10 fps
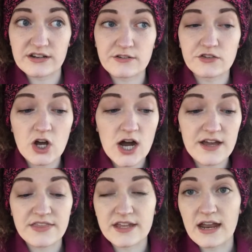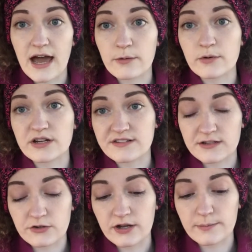it is not, then I will
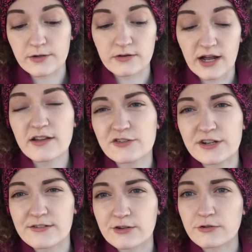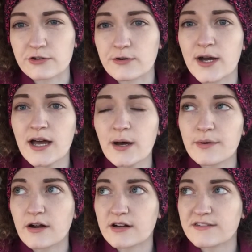continue to upload. I'll let you guys know too,
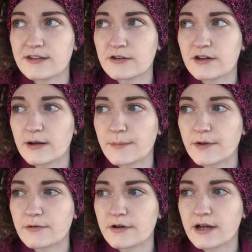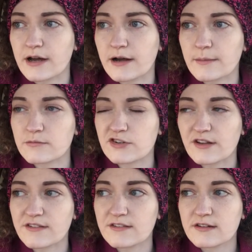but I'll continue to upload,
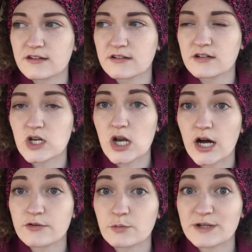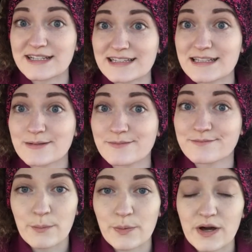just not weekly.
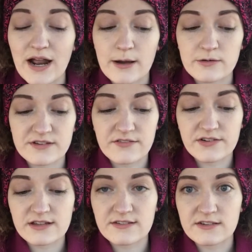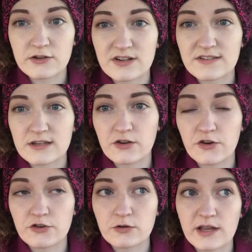But I would definitely still continue
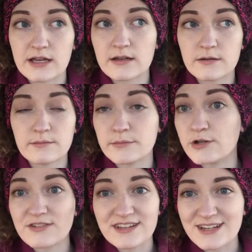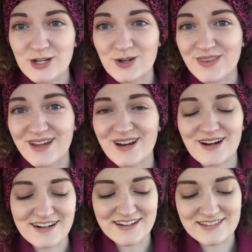to do like music here and
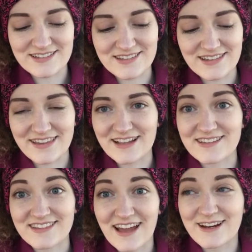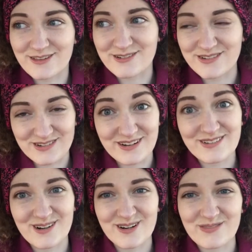there, because that's kind of the reason I
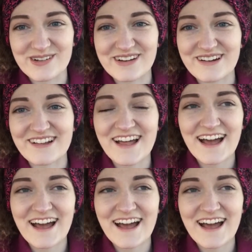started my channel,